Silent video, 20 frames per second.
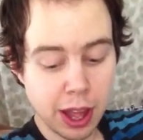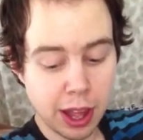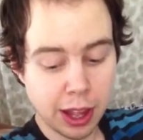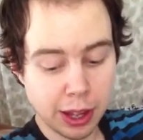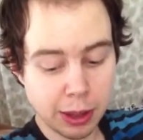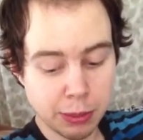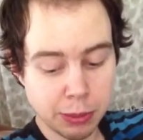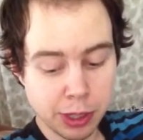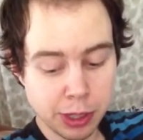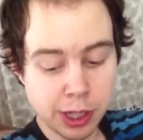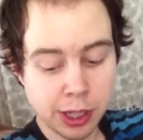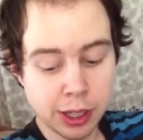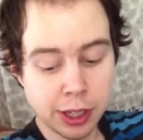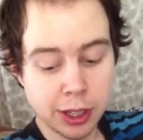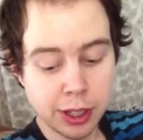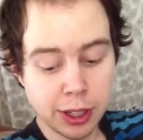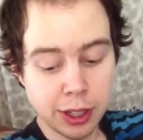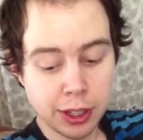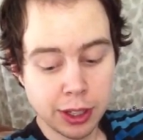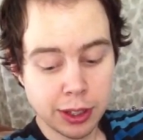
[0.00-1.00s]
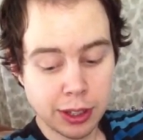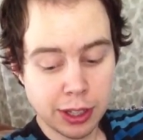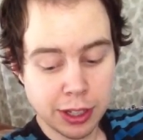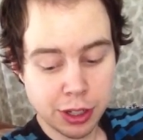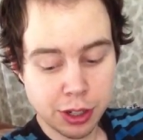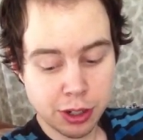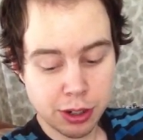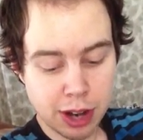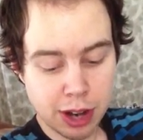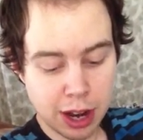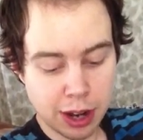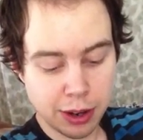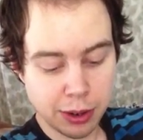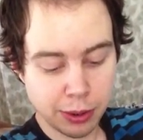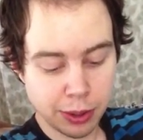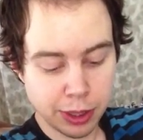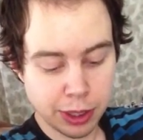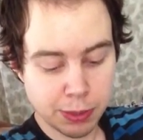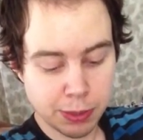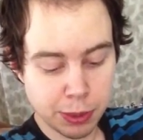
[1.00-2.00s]
AMD. These
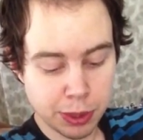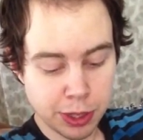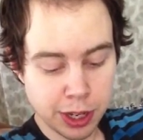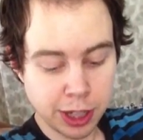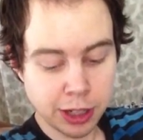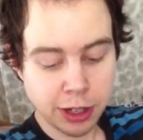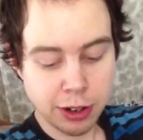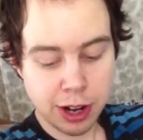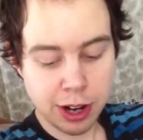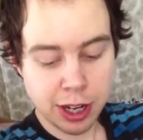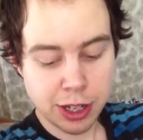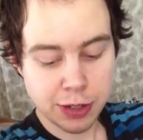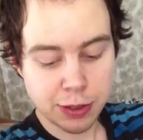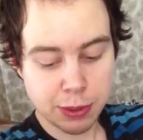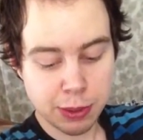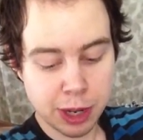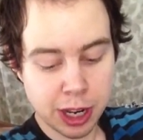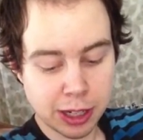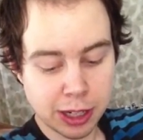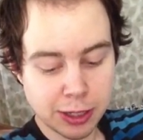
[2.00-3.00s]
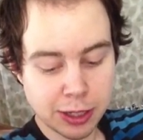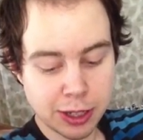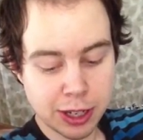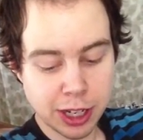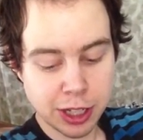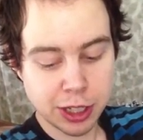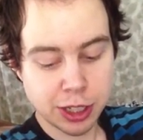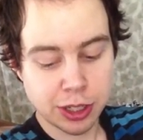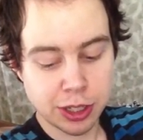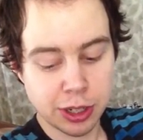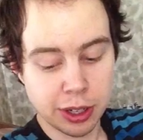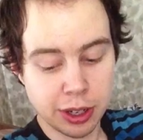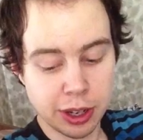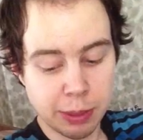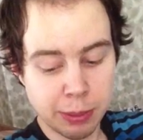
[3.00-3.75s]
carotenoids protect your eyes from oxidation,